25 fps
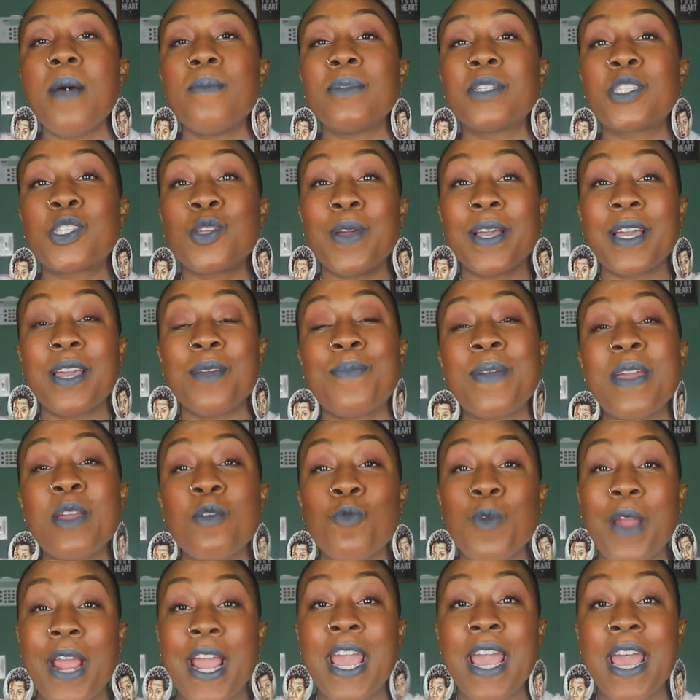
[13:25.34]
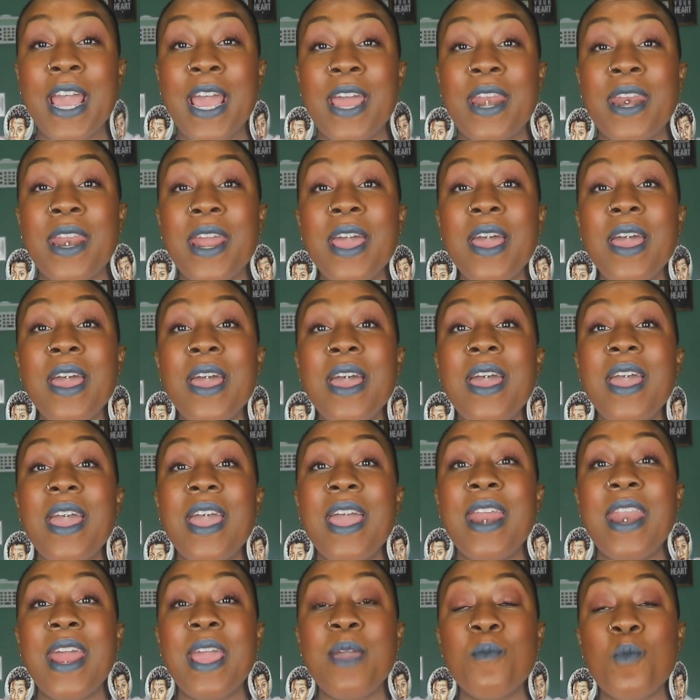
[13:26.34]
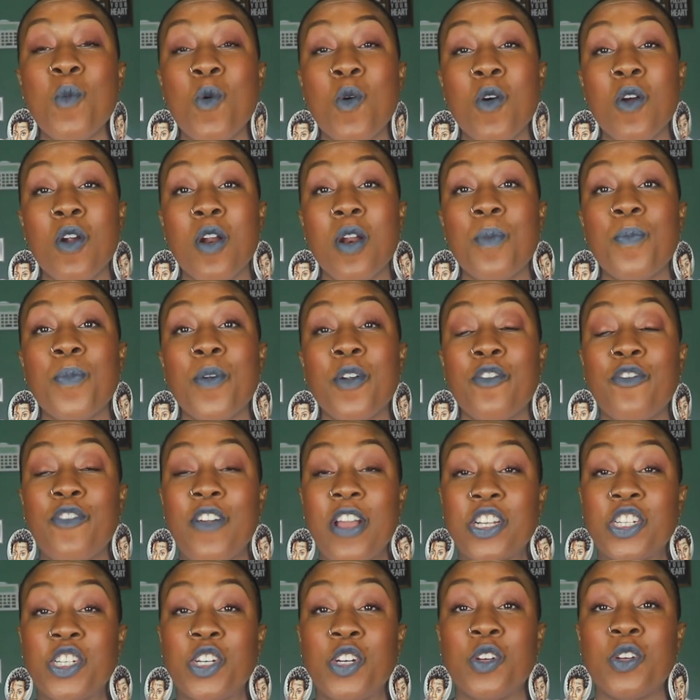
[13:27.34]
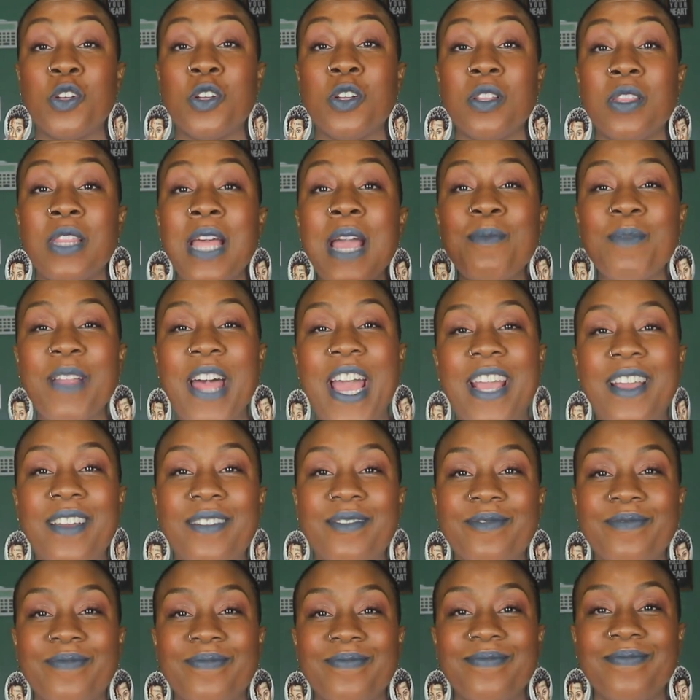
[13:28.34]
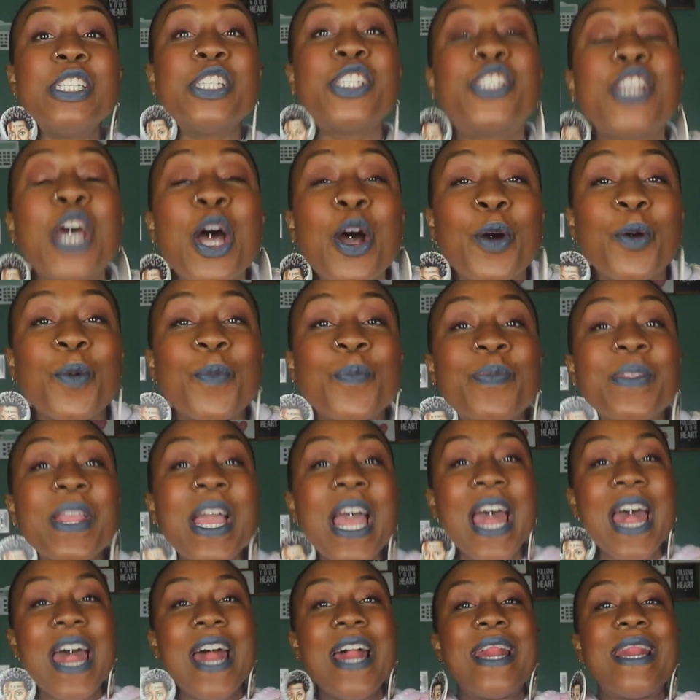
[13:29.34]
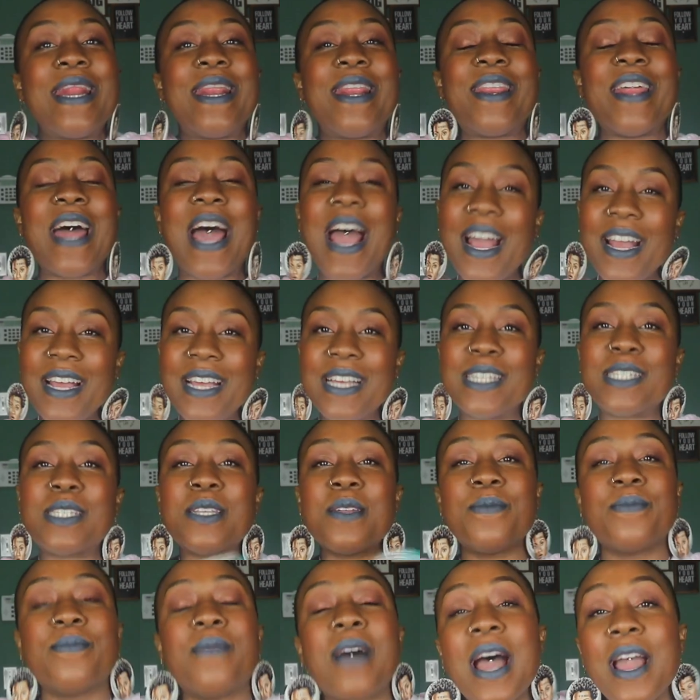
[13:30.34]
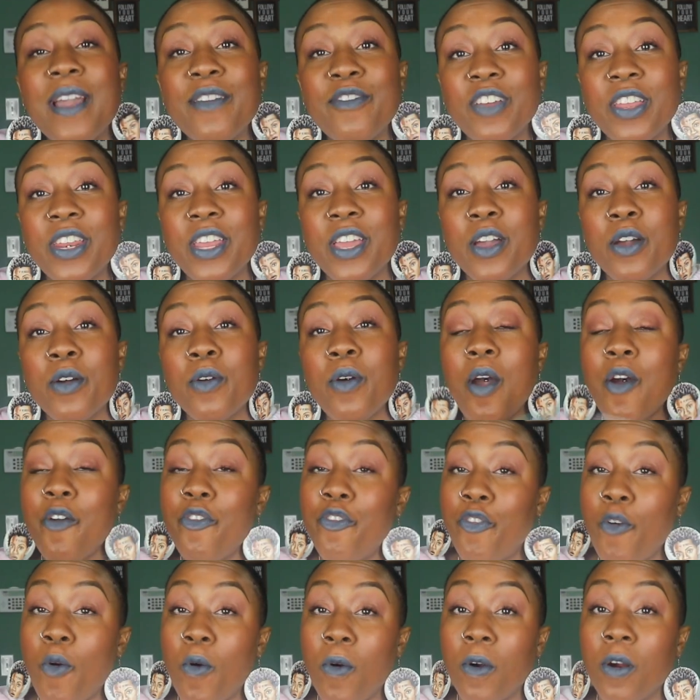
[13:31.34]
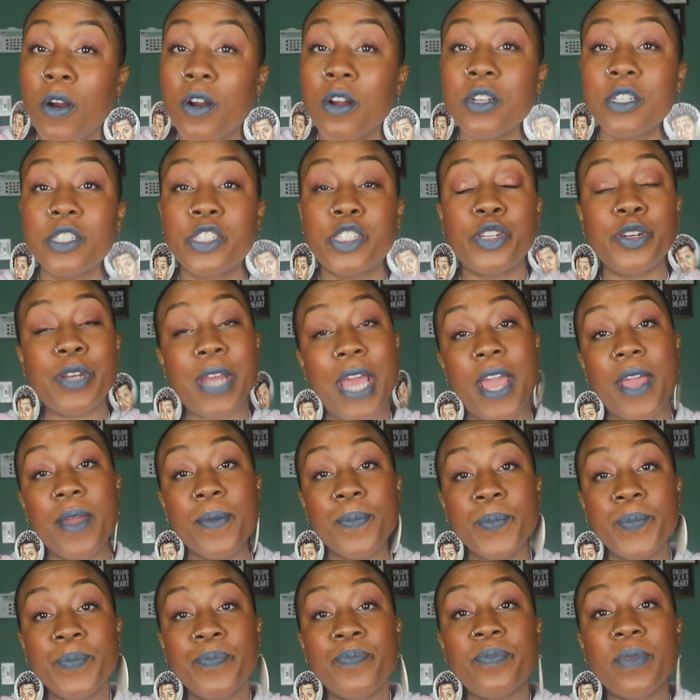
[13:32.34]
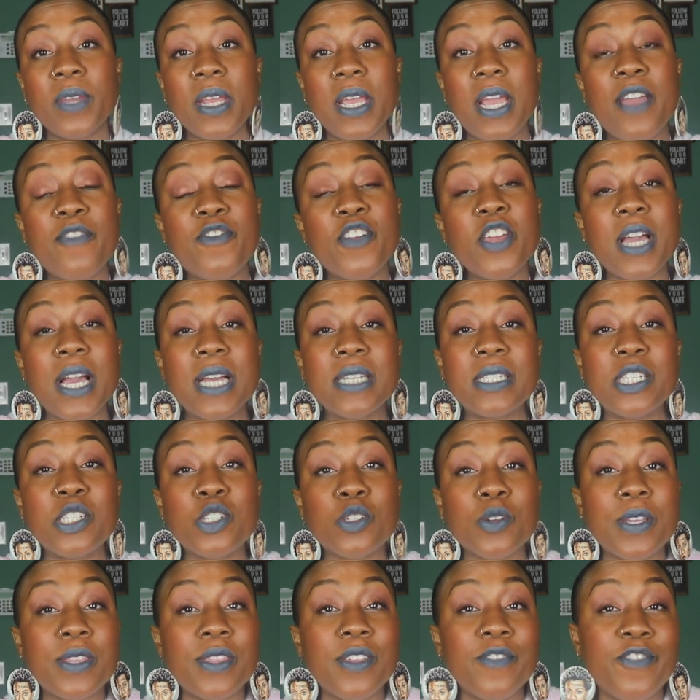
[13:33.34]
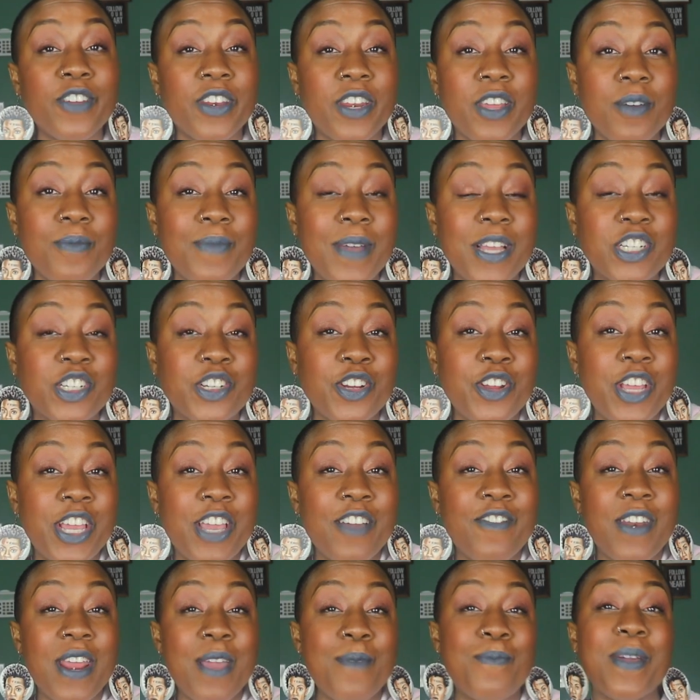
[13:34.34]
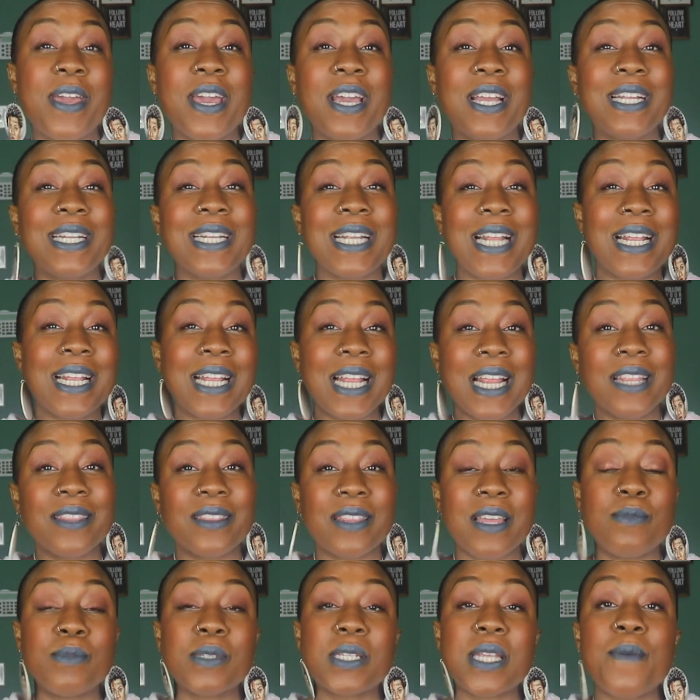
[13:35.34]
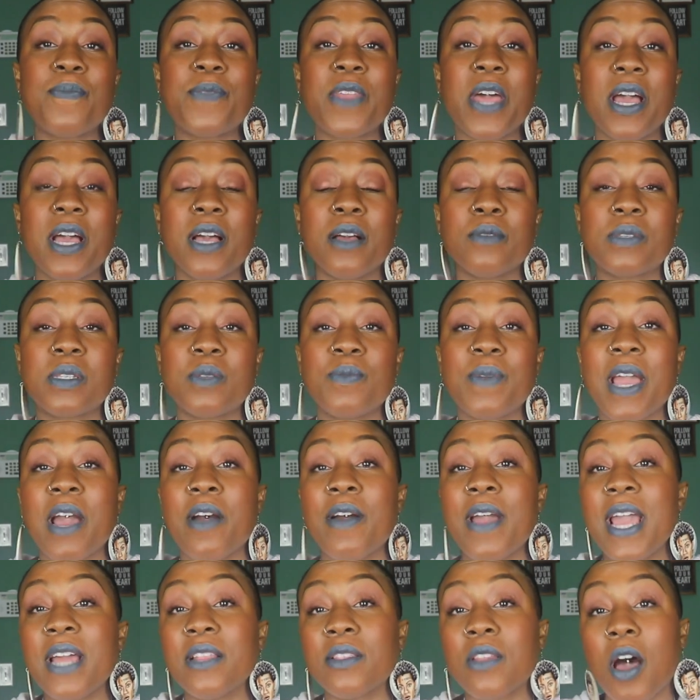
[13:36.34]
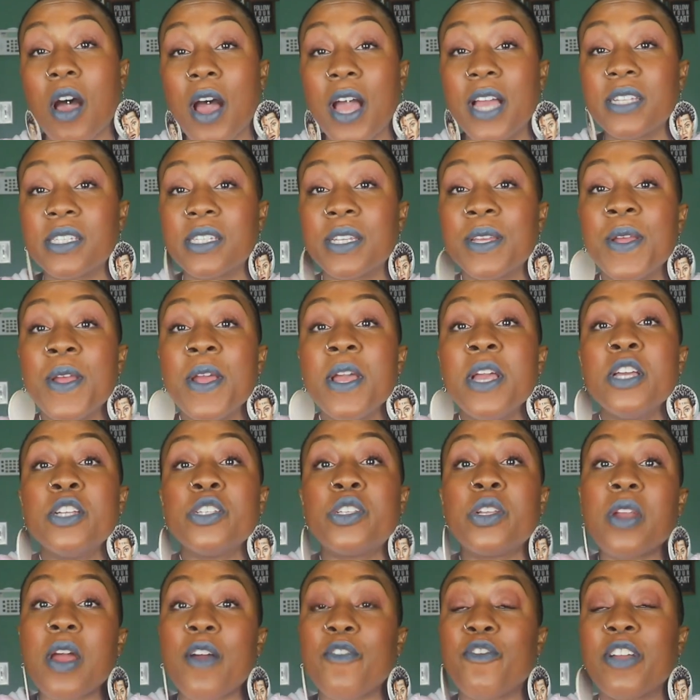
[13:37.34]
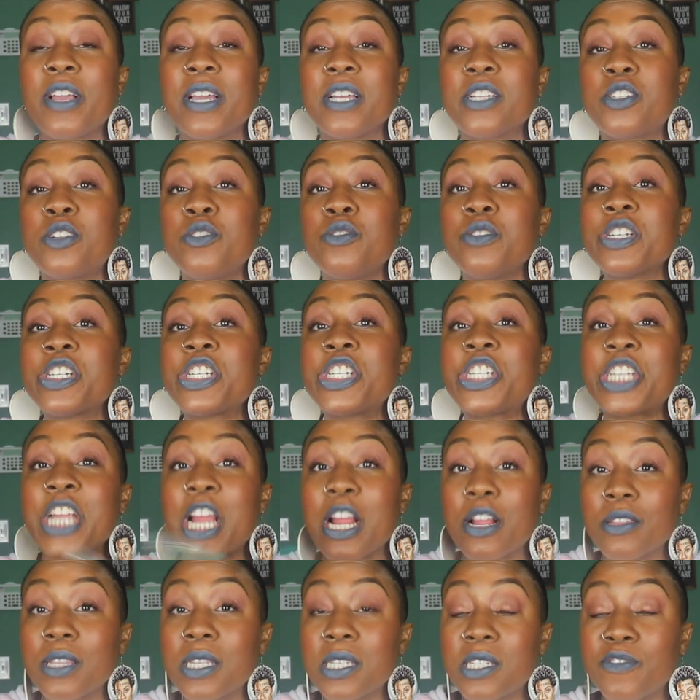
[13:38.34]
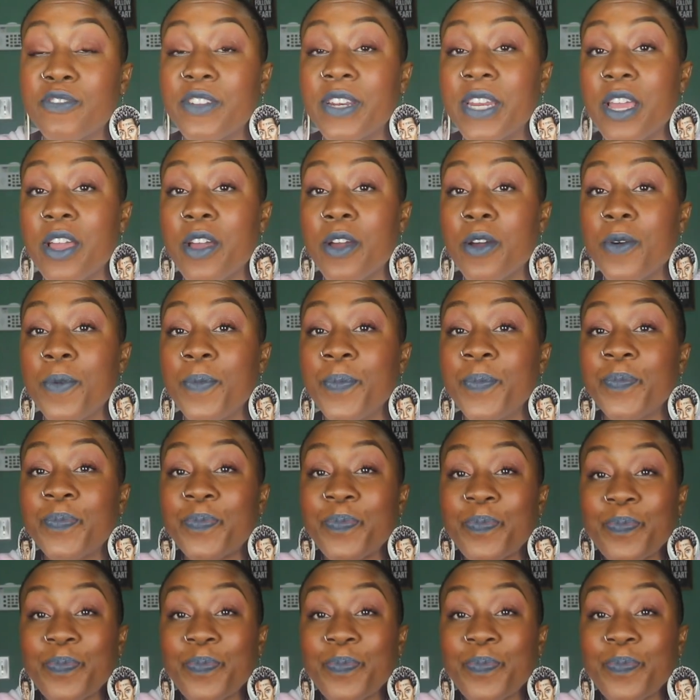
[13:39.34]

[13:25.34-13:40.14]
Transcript: so it could be ran in a more professional limelight. So that is my video for today. If you guys enjoyed the video, make sure you give it a big thumbs up. That helps me out a lot. Do not forget to share this video